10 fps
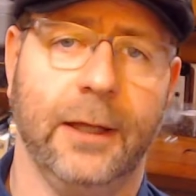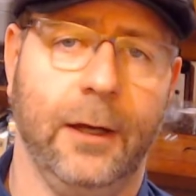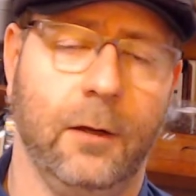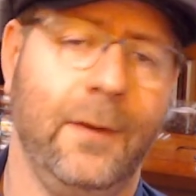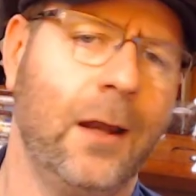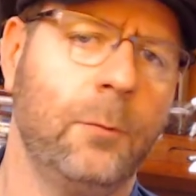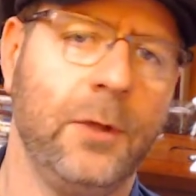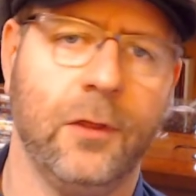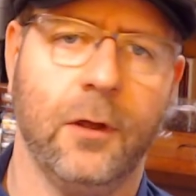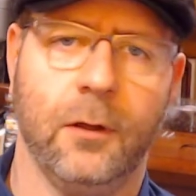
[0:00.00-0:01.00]
And that'll be
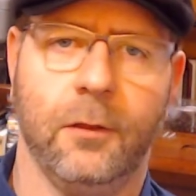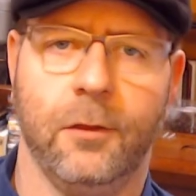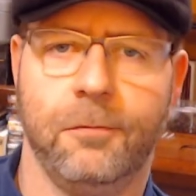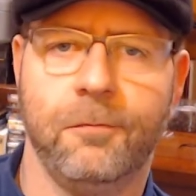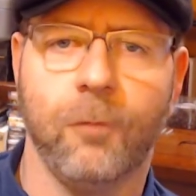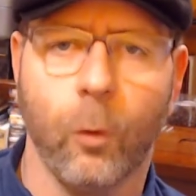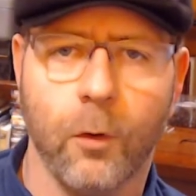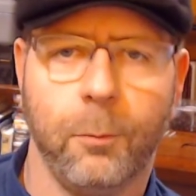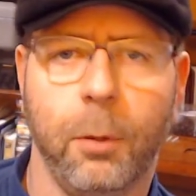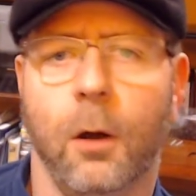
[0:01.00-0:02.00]
the fourth
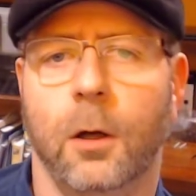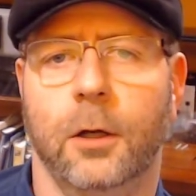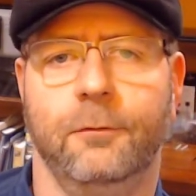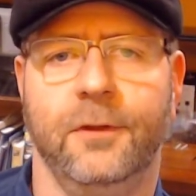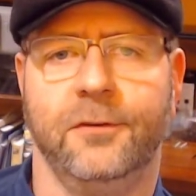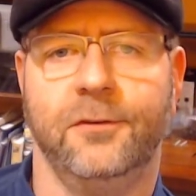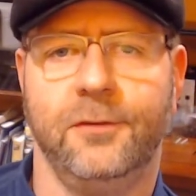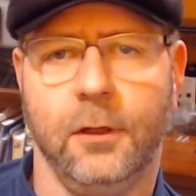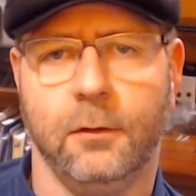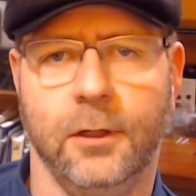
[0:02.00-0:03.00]
part of this
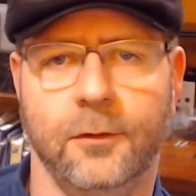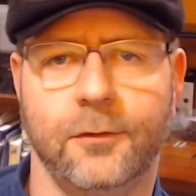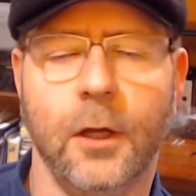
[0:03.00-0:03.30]
series,